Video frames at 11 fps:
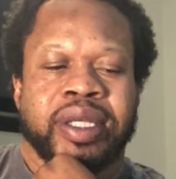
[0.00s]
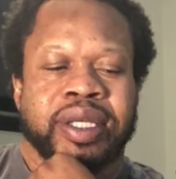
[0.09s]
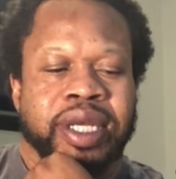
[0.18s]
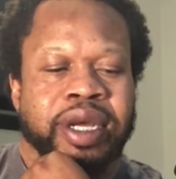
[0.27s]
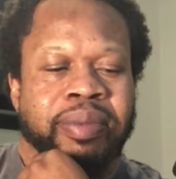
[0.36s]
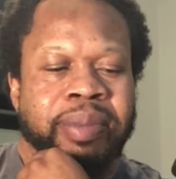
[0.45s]

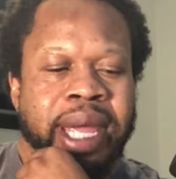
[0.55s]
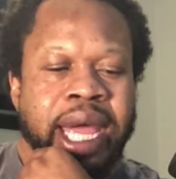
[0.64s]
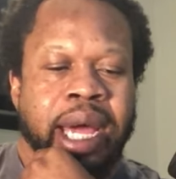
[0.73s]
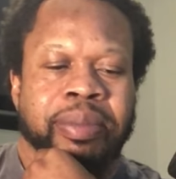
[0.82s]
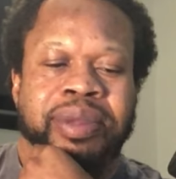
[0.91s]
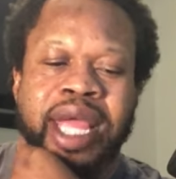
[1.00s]
Dear
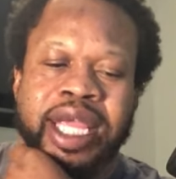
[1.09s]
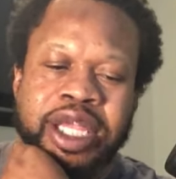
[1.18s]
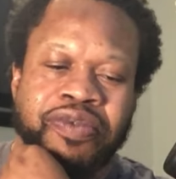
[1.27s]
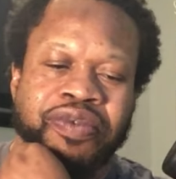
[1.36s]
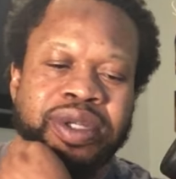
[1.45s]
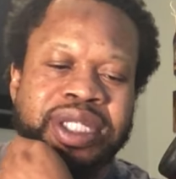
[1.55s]
ma'am, thank you
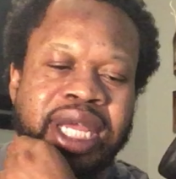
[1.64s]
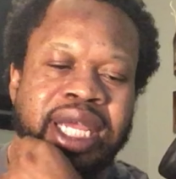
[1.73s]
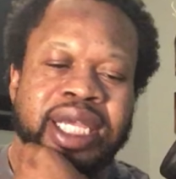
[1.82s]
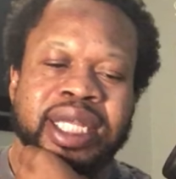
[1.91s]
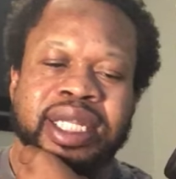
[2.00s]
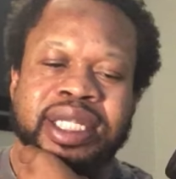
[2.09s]
for
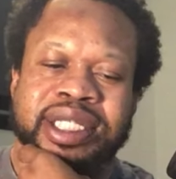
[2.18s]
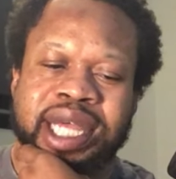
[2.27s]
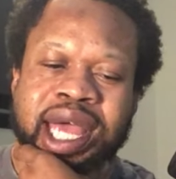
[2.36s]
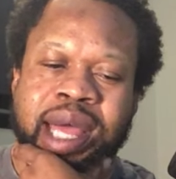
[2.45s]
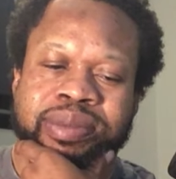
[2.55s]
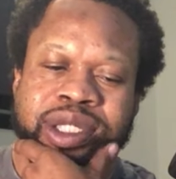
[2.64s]
taking the
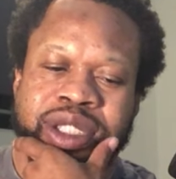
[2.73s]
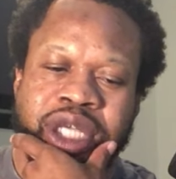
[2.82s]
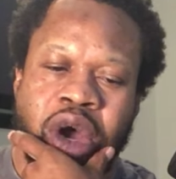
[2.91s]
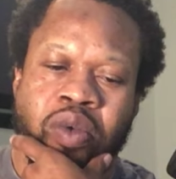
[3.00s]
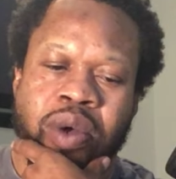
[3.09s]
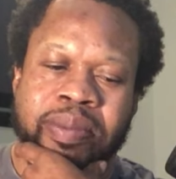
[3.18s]
time to
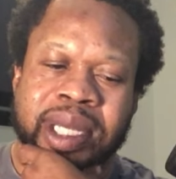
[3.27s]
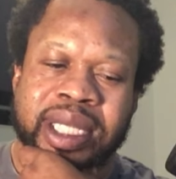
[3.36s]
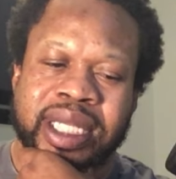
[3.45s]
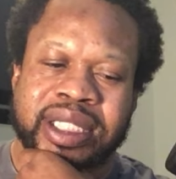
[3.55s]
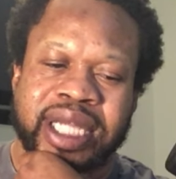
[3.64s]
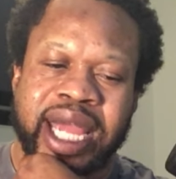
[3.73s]
talk with me
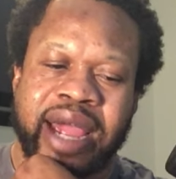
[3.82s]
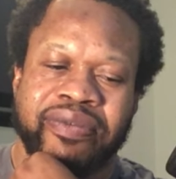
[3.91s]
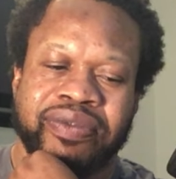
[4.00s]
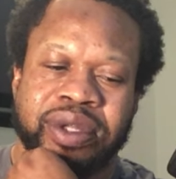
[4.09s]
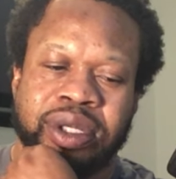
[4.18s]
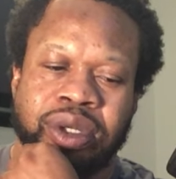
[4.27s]
this
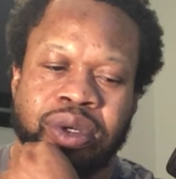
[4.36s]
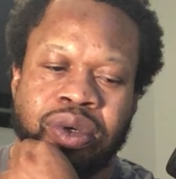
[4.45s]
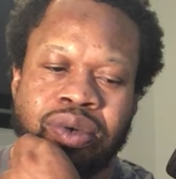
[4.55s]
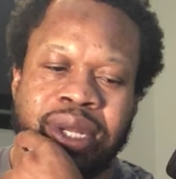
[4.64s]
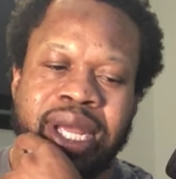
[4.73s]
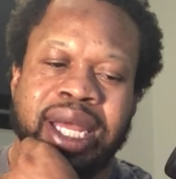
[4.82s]
afternoon.
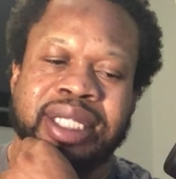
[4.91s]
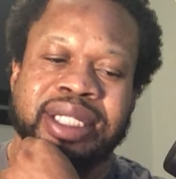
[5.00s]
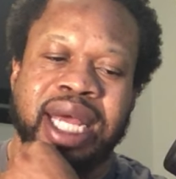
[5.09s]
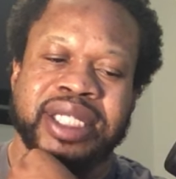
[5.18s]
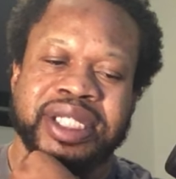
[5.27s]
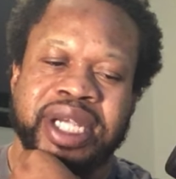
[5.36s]
As
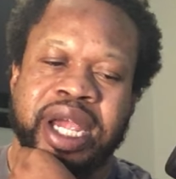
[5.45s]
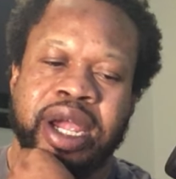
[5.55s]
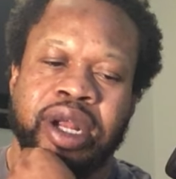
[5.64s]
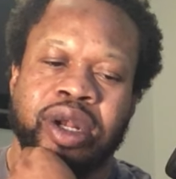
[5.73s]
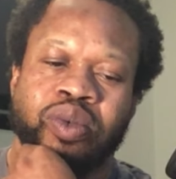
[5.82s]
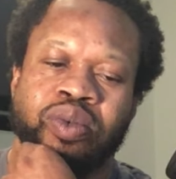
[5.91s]
I
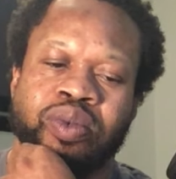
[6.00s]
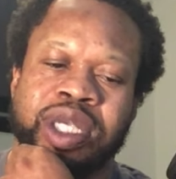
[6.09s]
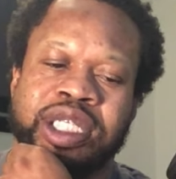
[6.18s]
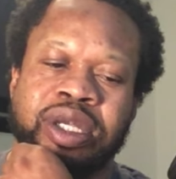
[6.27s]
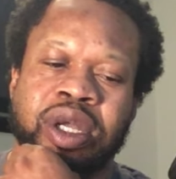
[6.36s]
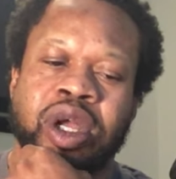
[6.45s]
shared, when
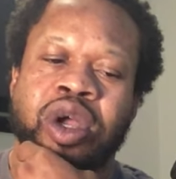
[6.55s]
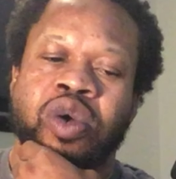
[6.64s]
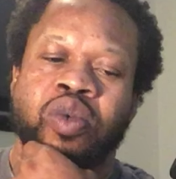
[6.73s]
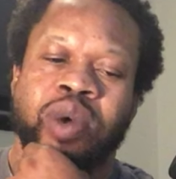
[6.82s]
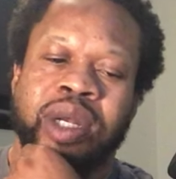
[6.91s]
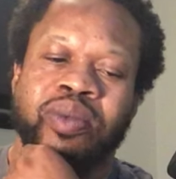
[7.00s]

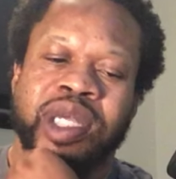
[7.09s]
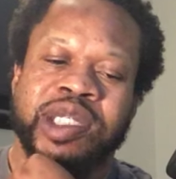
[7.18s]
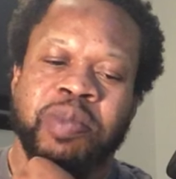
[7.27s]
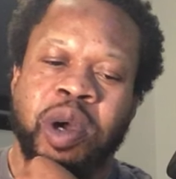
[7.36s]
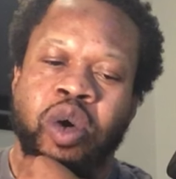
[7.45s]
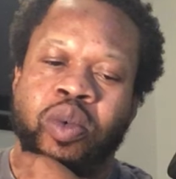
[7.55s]
we
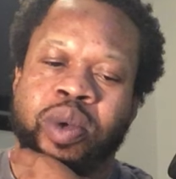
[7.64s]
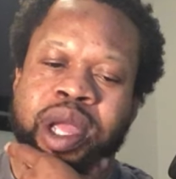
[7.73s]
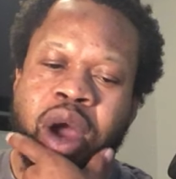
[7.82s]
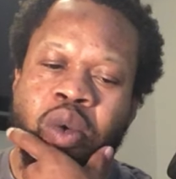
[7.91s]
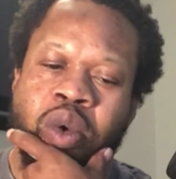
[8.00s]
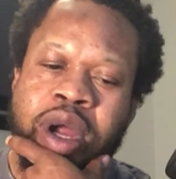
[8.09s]
spoke, we
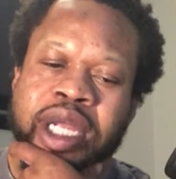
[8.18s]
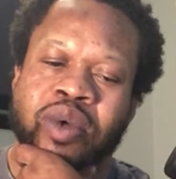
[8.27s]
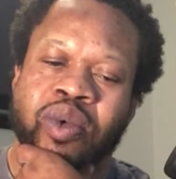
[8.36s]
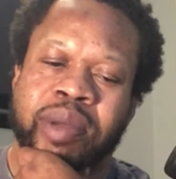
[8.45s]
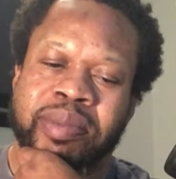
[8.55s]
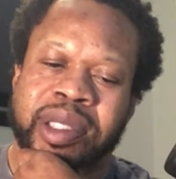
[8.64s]
are working
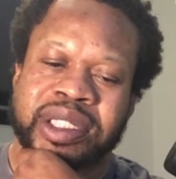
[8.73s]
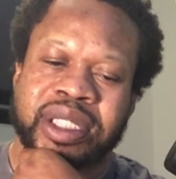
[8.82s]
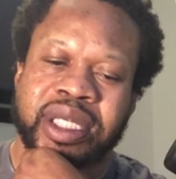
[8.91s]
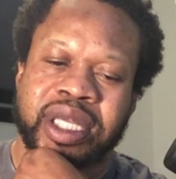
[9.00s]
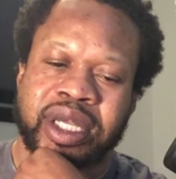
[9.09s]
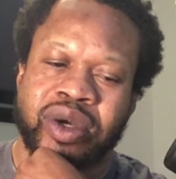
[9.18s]
with
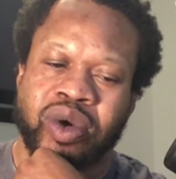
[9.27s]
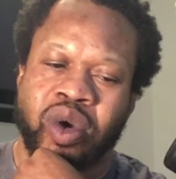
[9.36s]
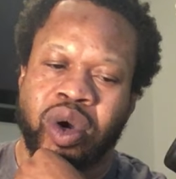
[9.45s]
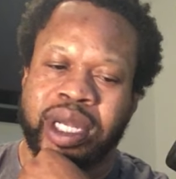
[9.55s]
Mr. Kilgore.